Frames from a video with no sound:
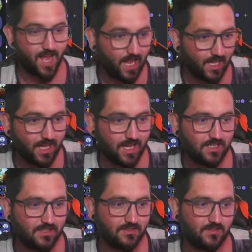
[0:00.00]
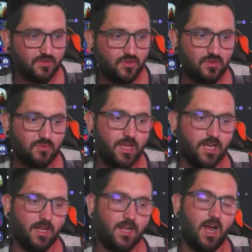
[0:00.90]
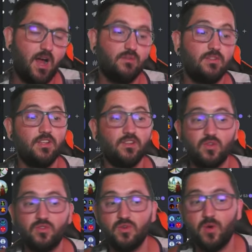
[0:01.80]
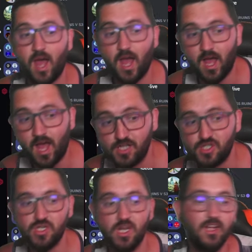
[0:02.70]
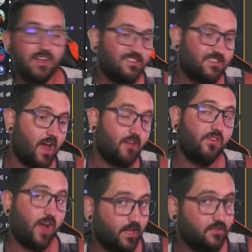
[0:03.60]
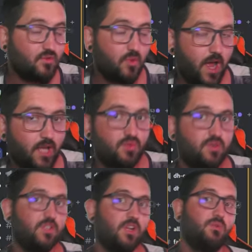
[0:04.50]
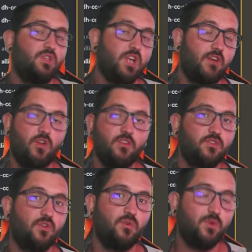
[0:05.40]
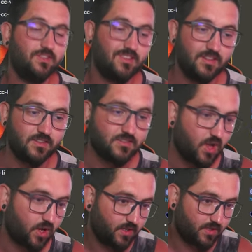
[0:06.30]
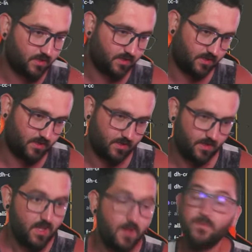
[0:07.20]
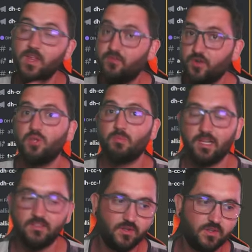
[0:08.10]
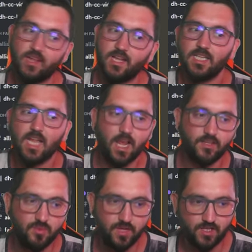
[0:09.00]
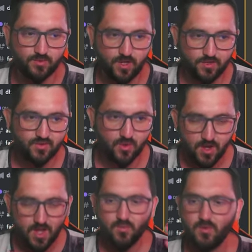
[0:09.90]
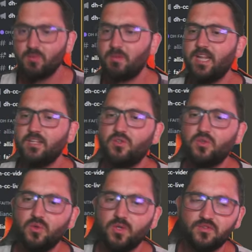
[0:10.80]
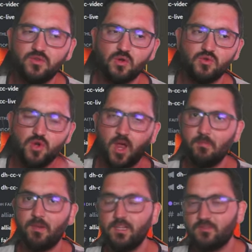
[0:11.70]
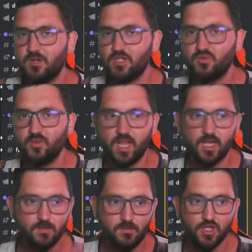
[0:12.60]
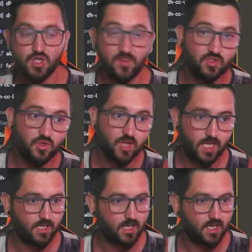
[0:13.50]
HellHades is due to make an account. There's also Ash, Seth, and Scratch, which, which have also recently started uh, free to play series like in the last week as well. So what we're planning to do is, you know, try and play as much as we can, the bunch of us together.